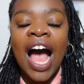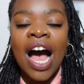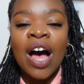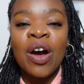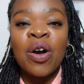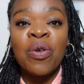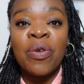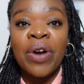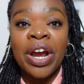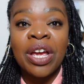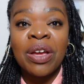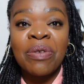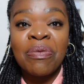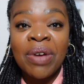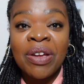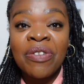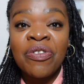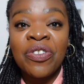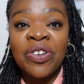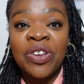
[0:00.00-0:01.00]
I
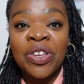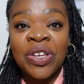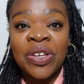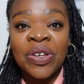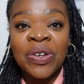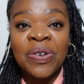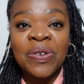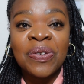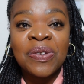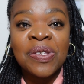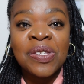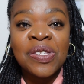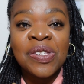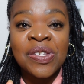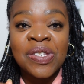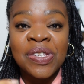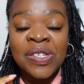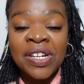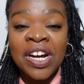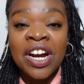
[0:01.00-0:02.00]
recommend for you to
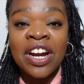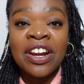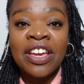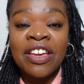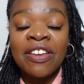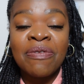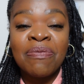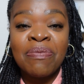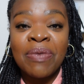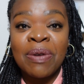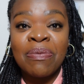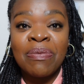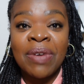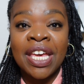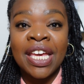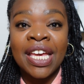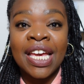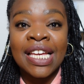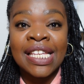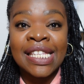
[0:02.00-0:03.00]
start off by
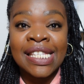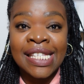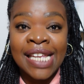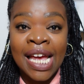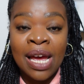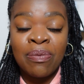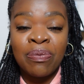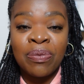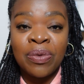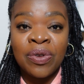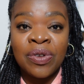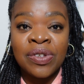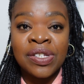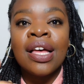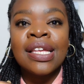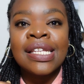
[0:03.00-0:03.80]
making samples.